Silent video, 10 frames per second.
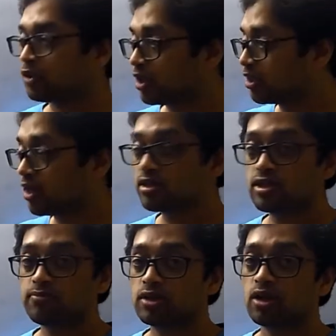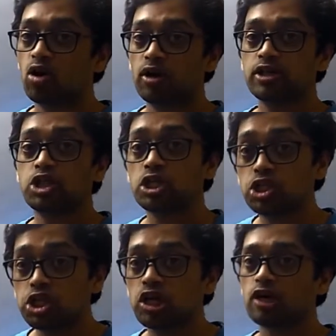There is something called as
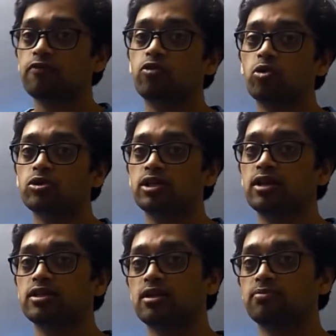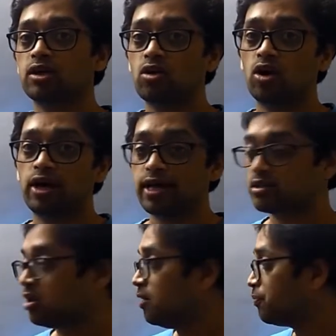shear force, there is something called
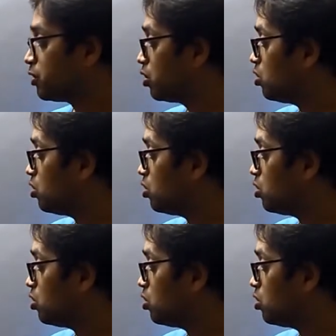as the